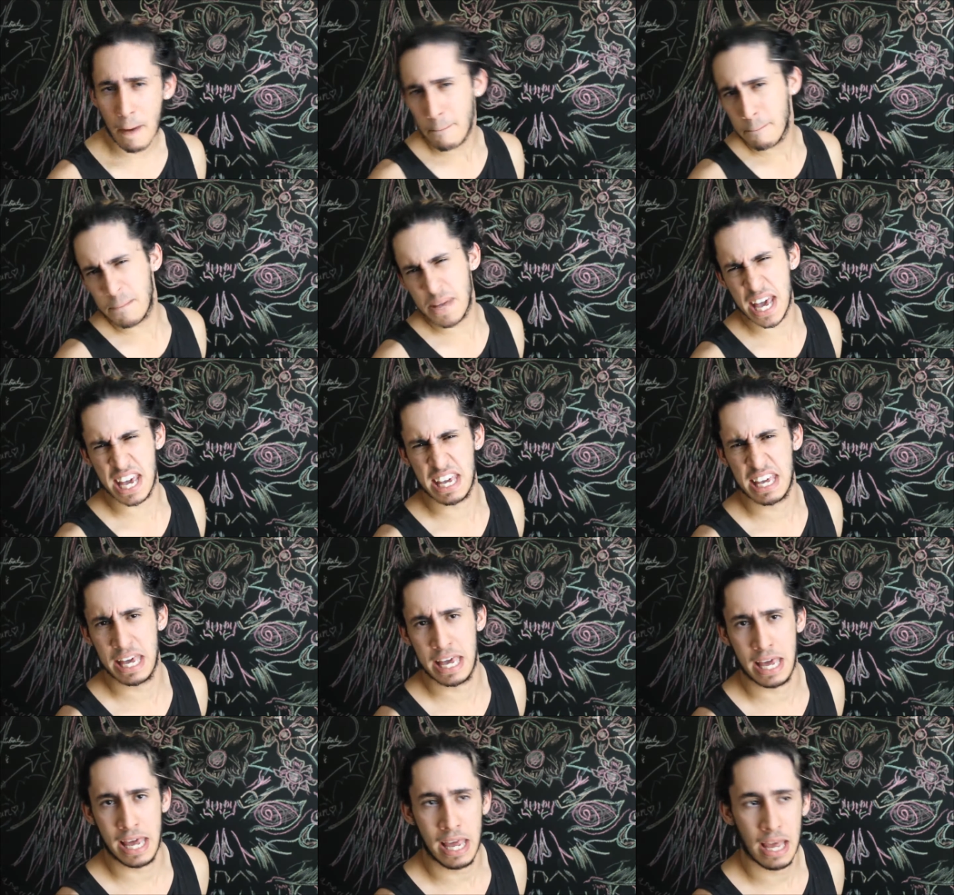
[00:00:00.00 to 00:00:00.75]

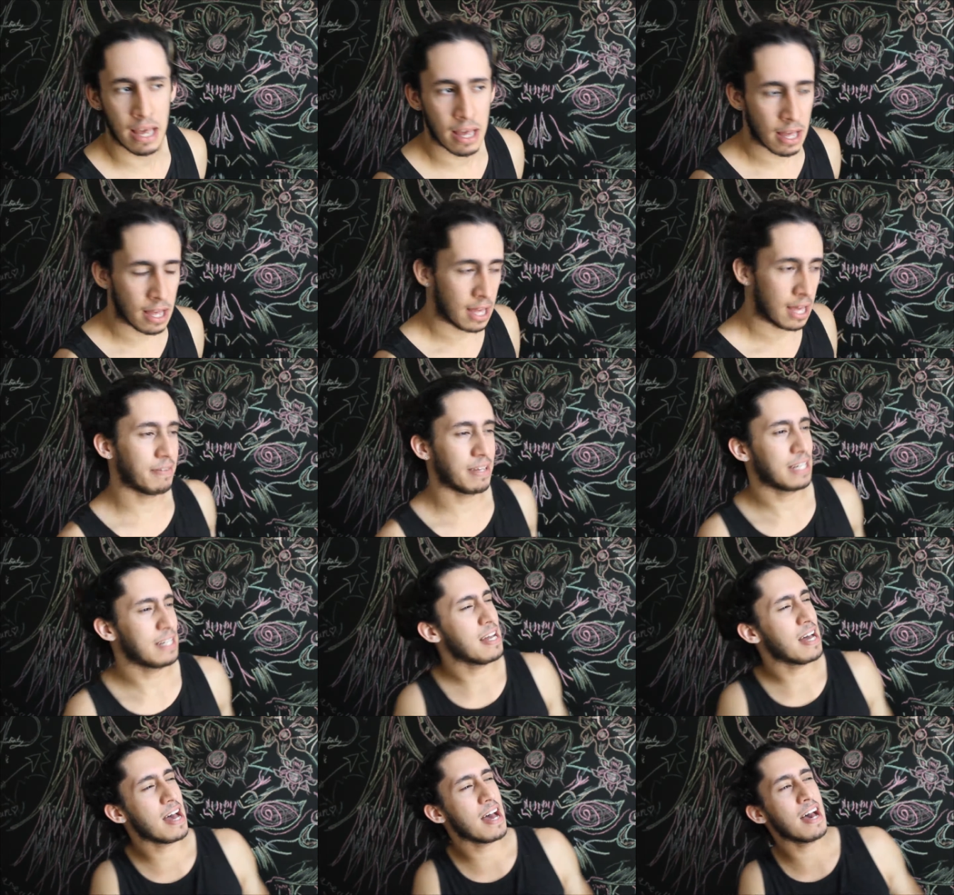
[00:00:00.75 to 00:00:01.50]
pinky.
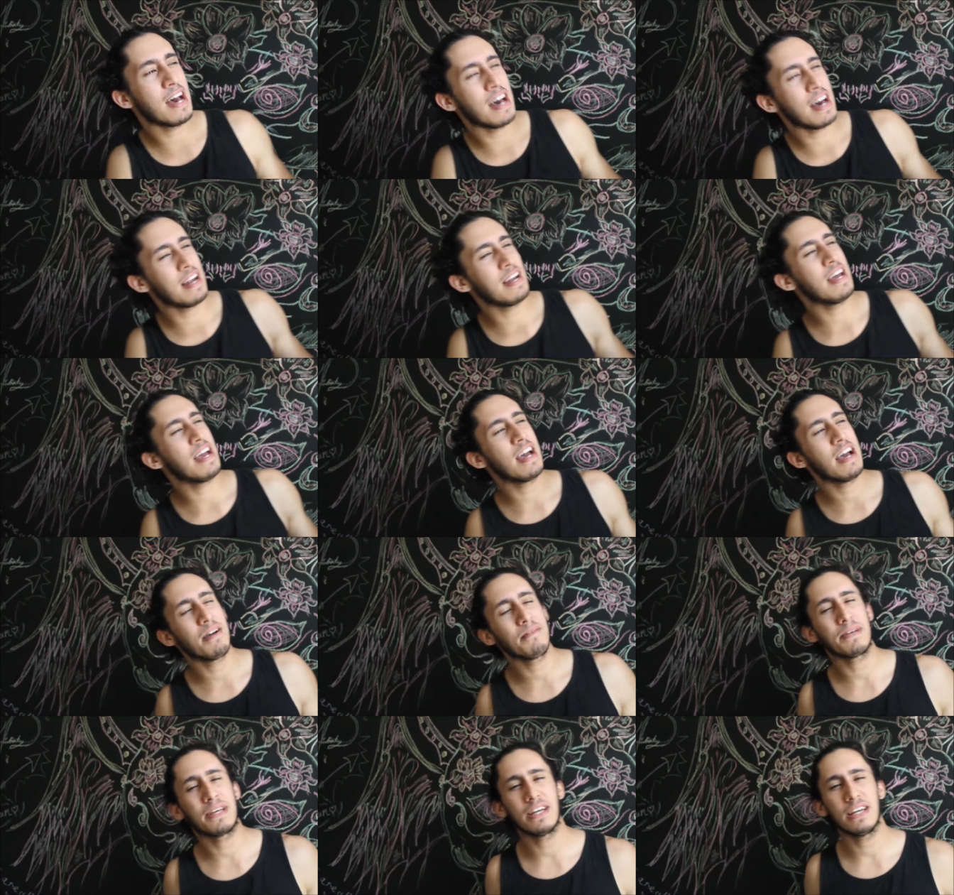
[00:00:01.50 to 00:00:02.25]
Like, nah,
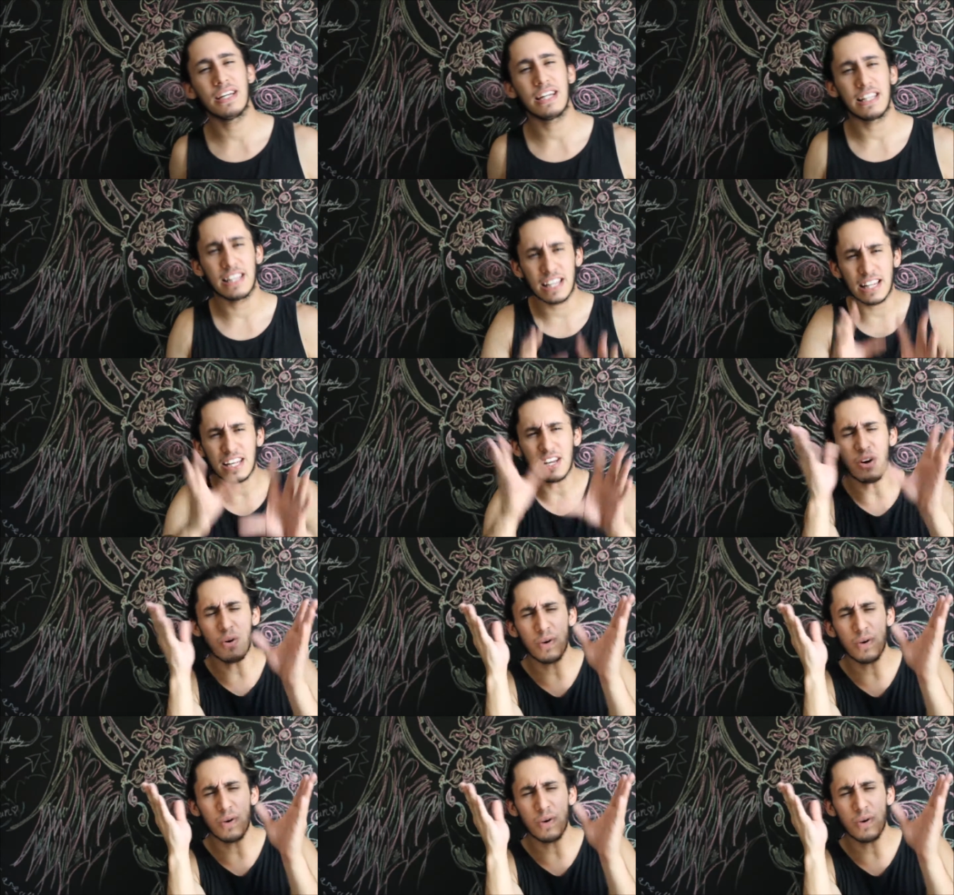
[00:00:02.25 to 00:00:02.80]
nah, I'm good. And then they